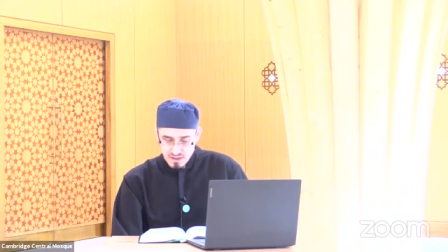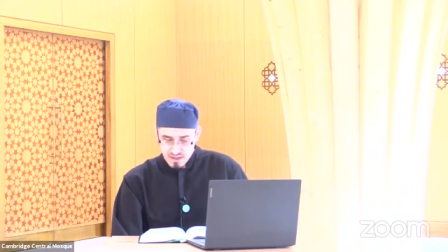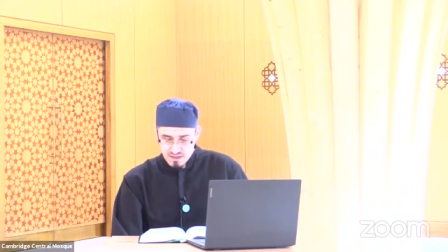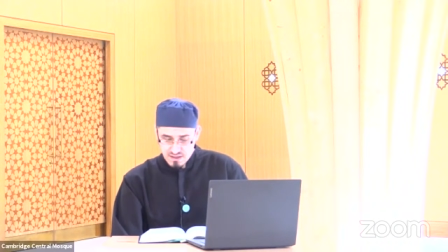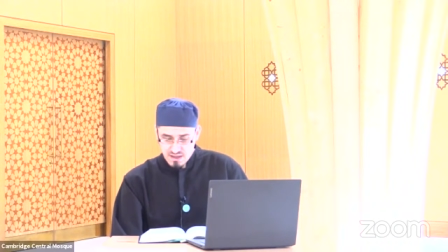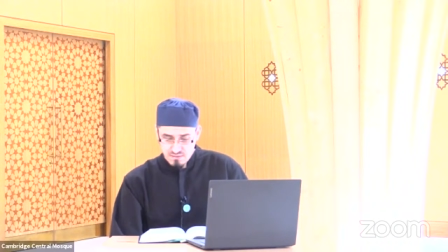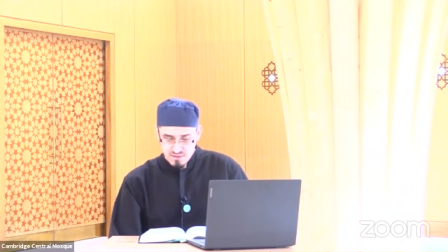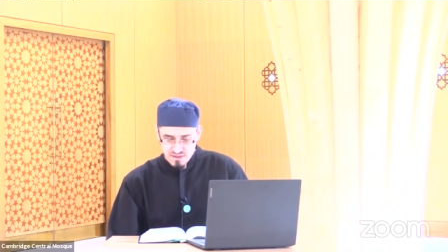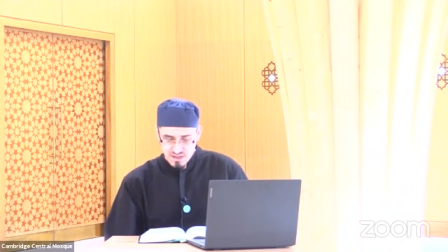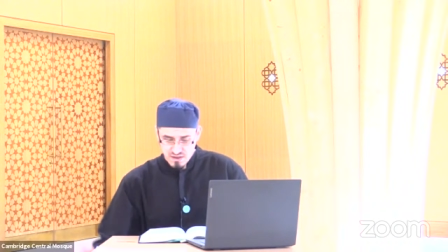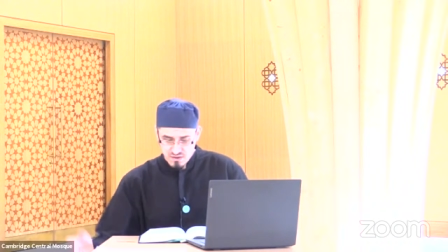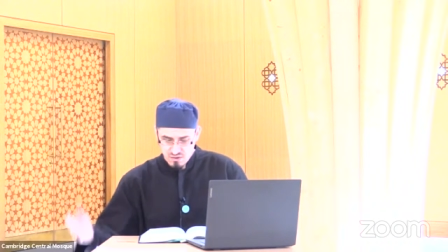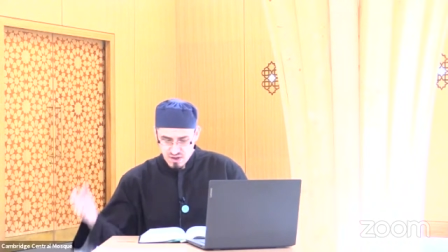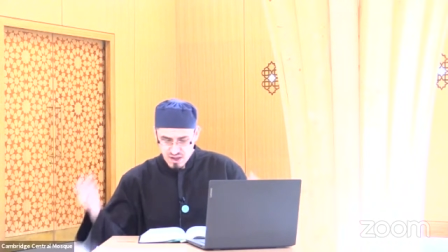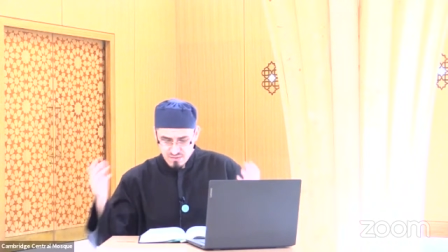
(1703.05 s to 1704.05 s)
And they will
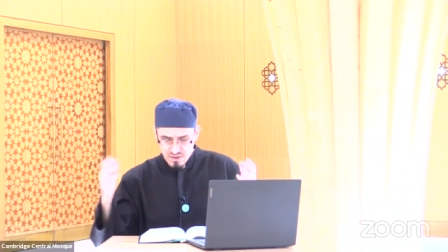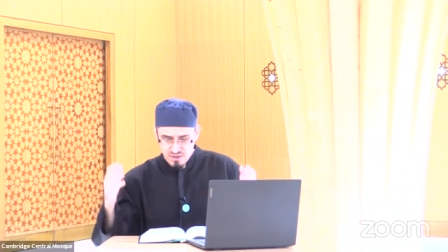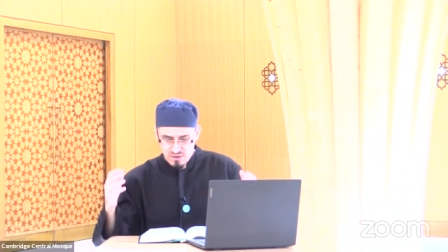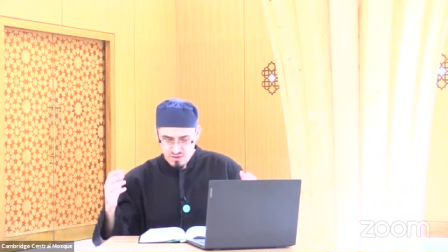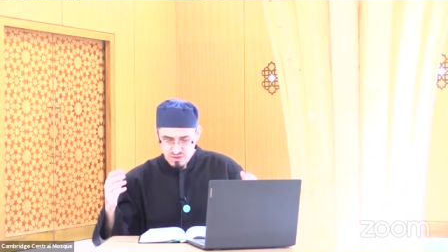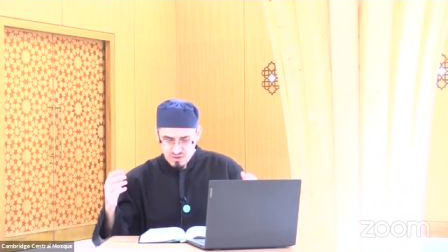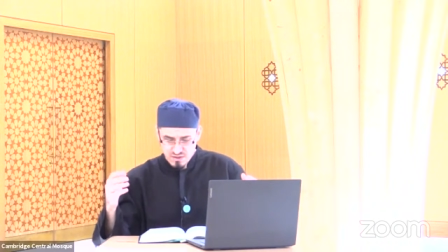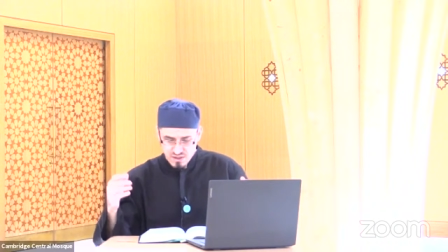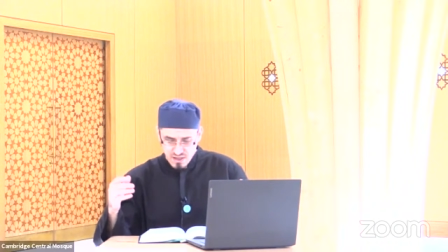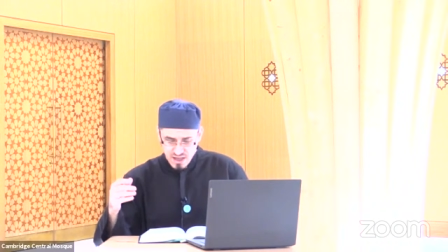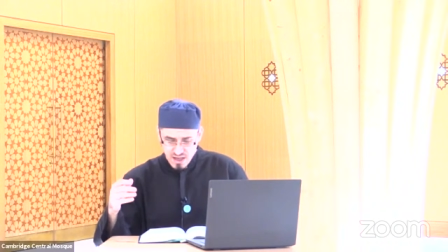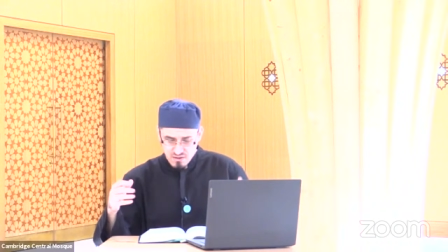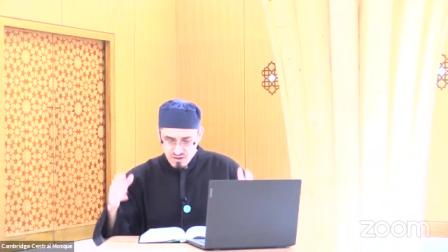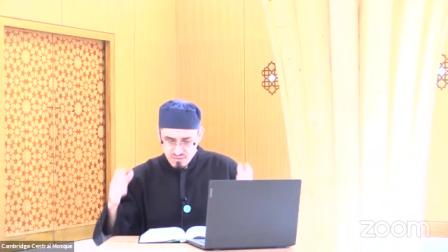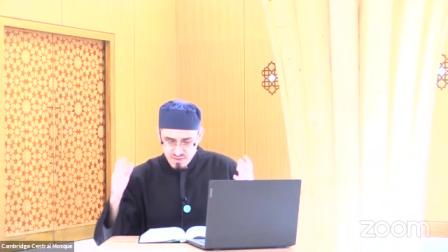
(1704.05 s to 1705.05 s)
say, Oh, our Lord,
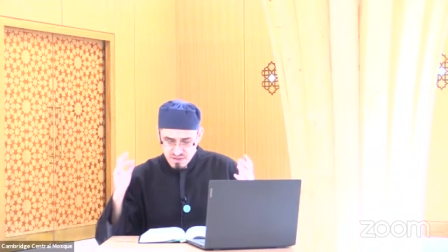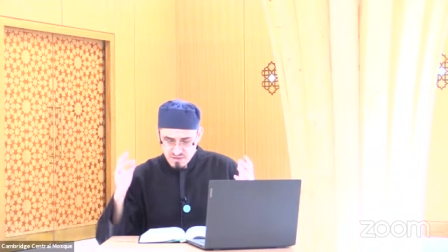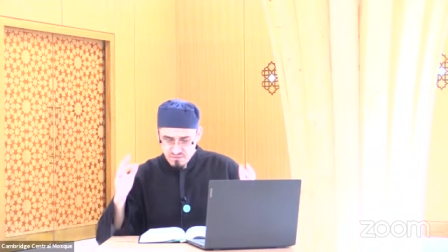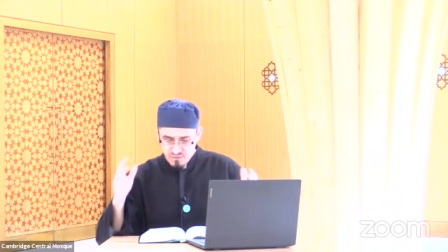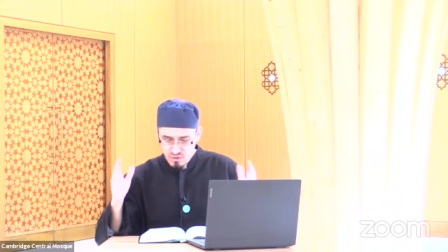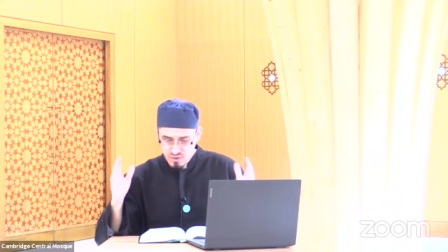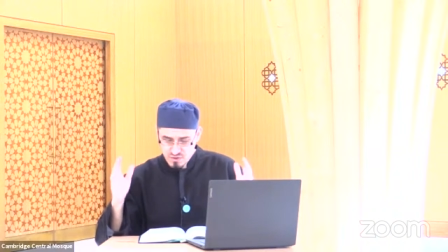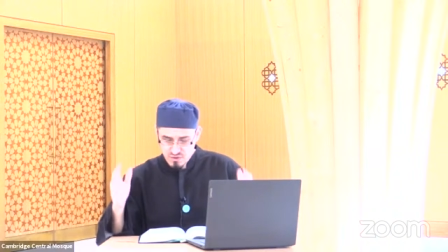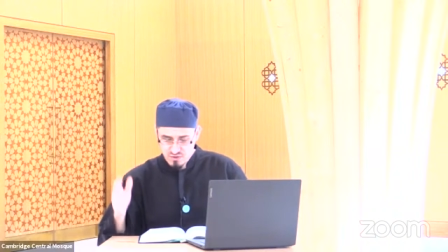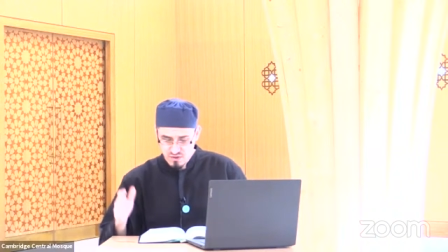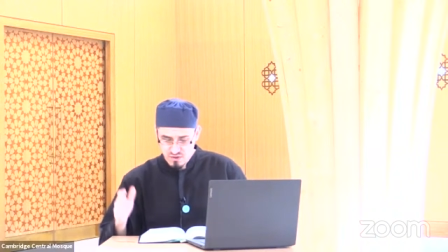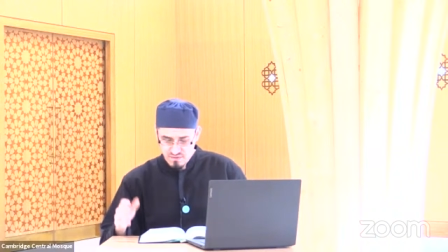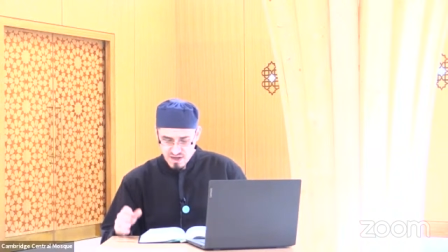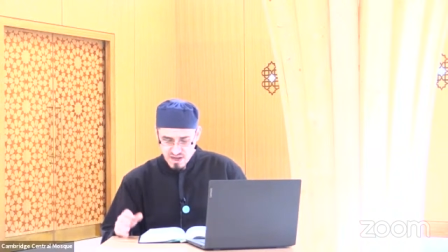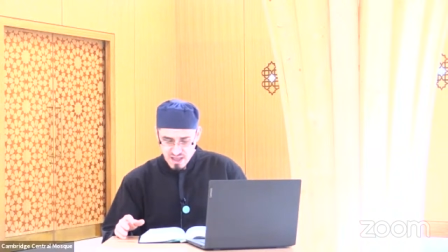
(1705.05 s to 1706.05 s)
our misfortune
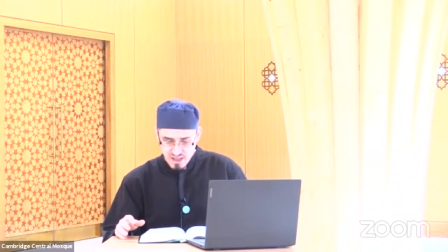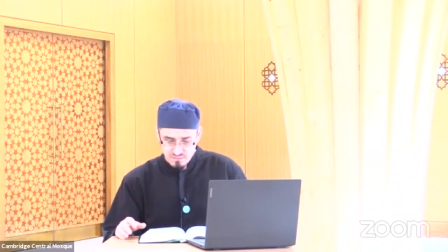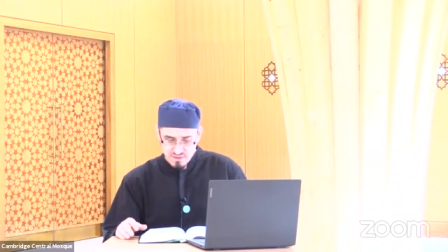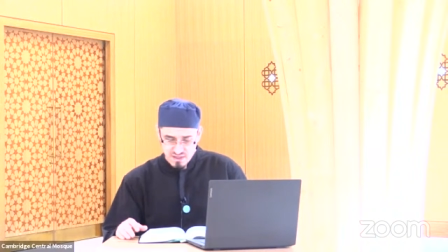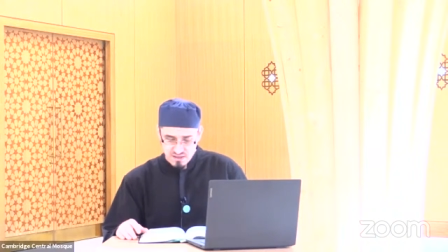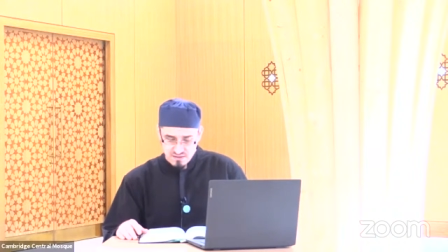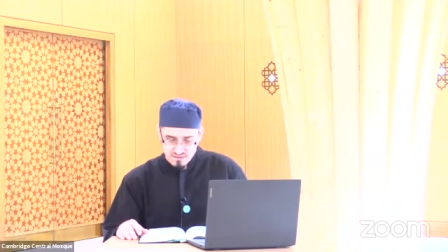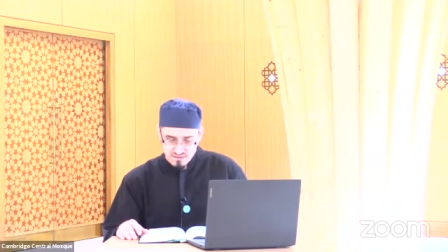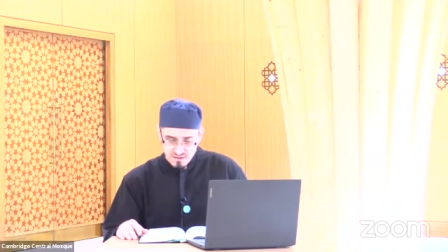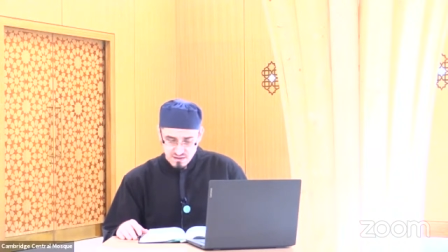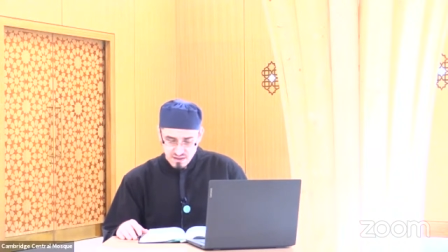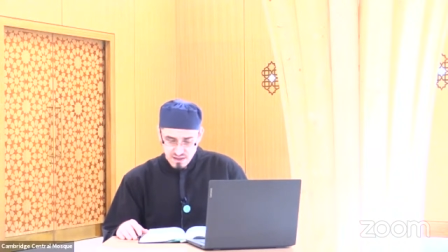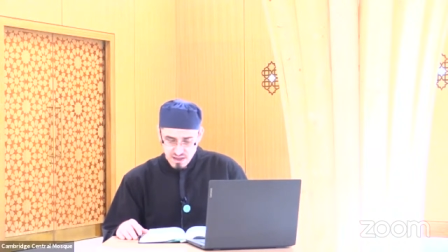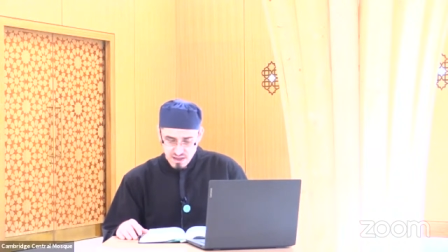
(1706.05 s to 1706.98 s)
overwhelmed us.